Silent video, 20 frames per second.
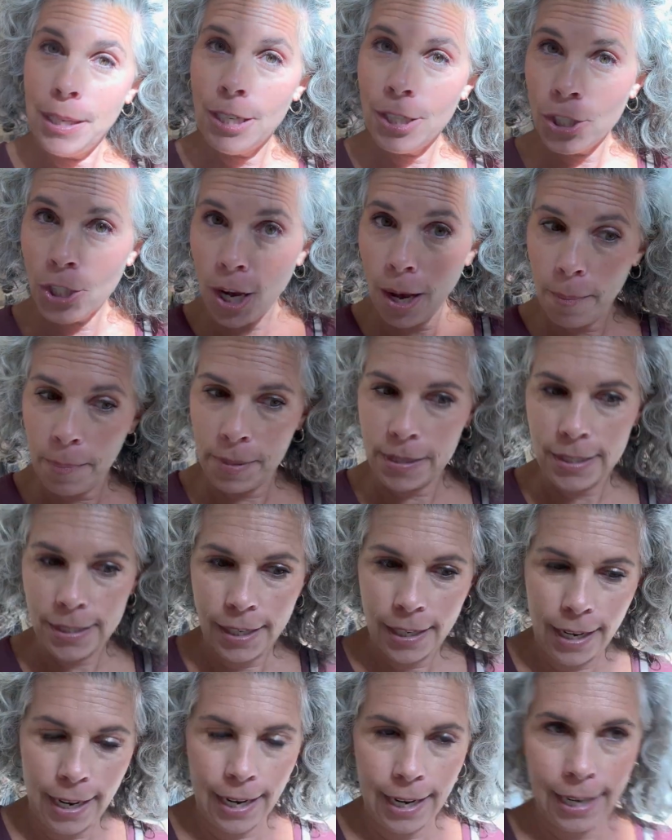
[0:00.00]
of shopping
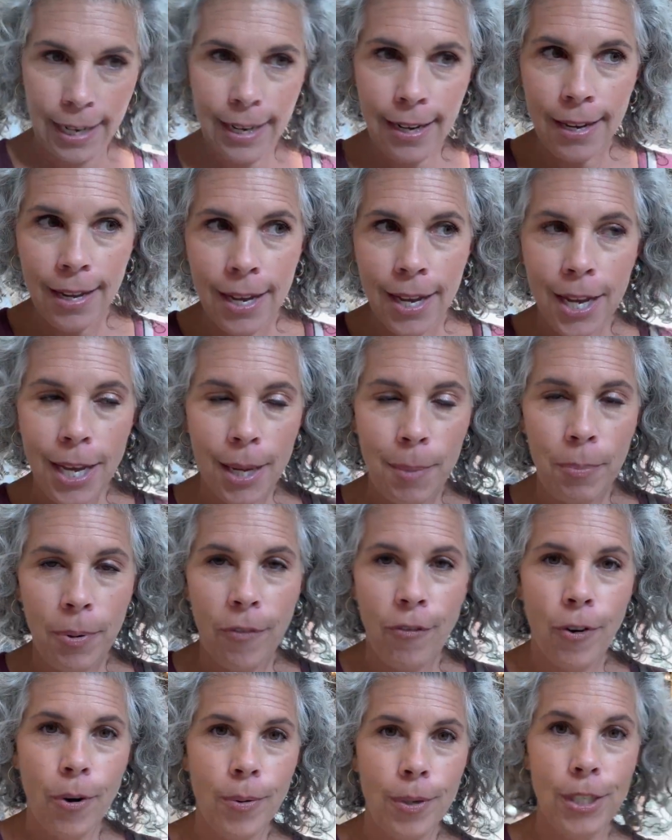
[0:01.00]
today
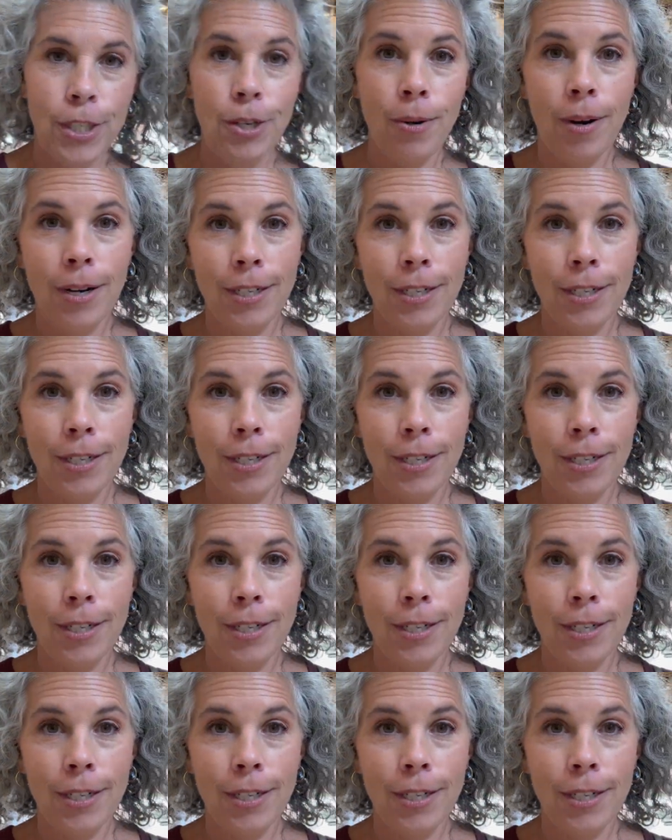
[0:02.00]
before we do our